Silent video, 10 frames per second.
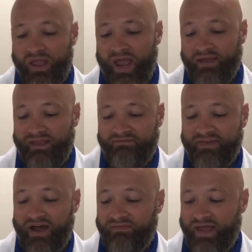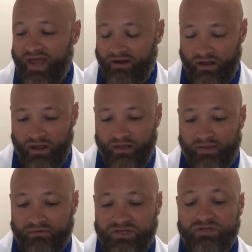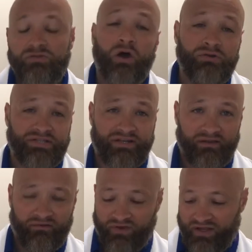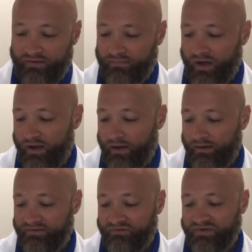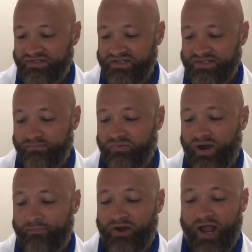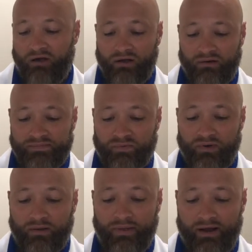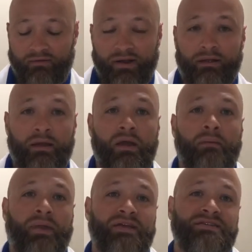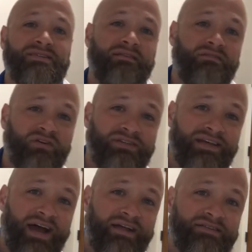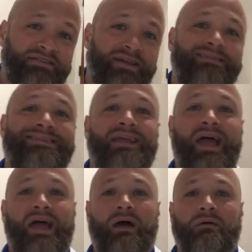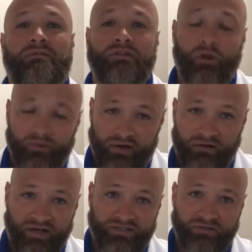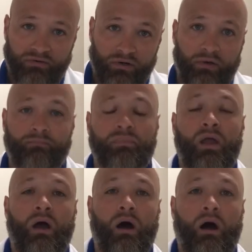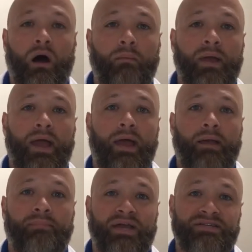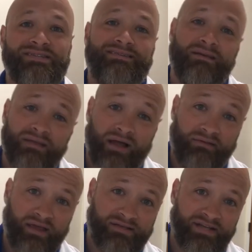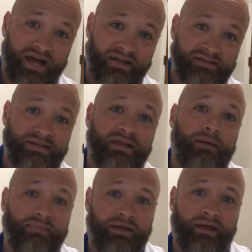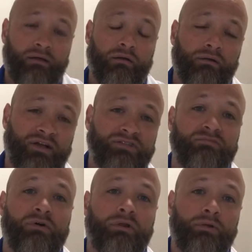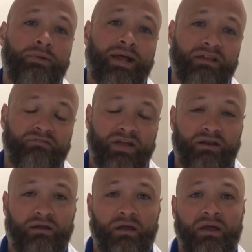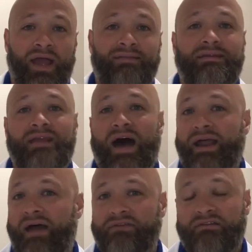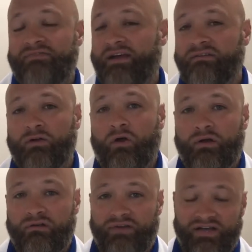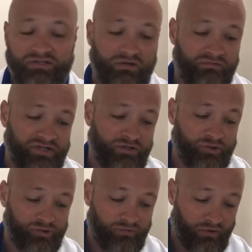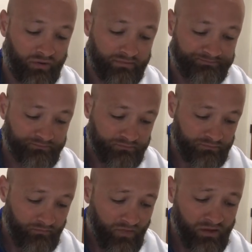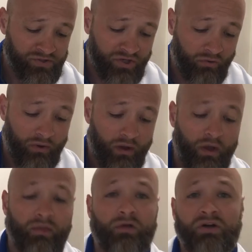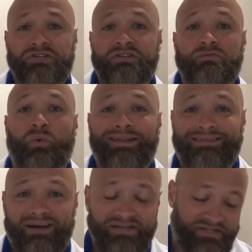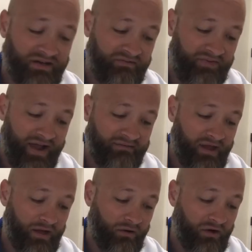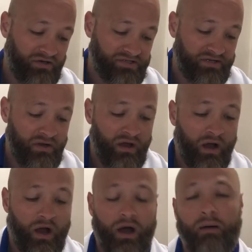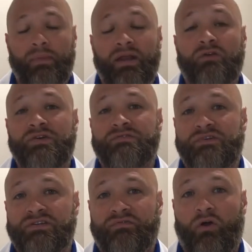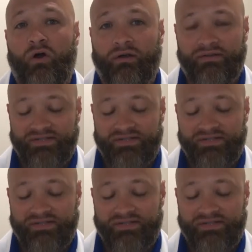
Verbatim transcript: and they found that there was no significant uh, differences in primary outcomes when comparing patients that took statins that, uh, to lower their cholesterol um, and patients that did not take statins and kept the cholesterol a little bit elevated. It did not have an effect on cardiovascular risk or stroke. So the question is, what does affect and cause um, an increased risk for heart